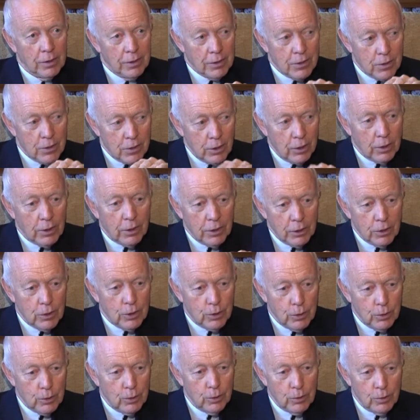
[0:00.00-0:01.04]
starting
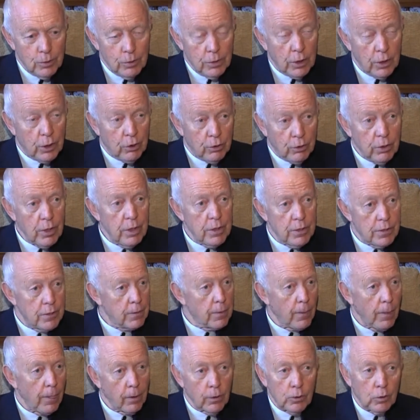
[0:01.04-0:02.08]
to decrease
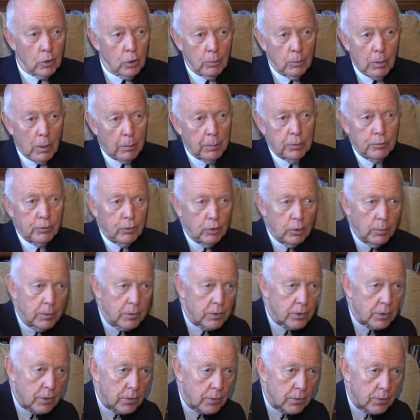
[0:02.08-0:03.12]
all my
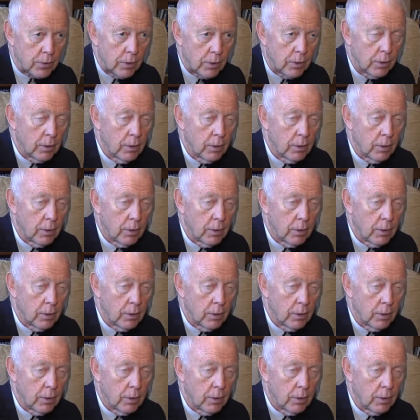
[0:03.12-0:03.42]
performances.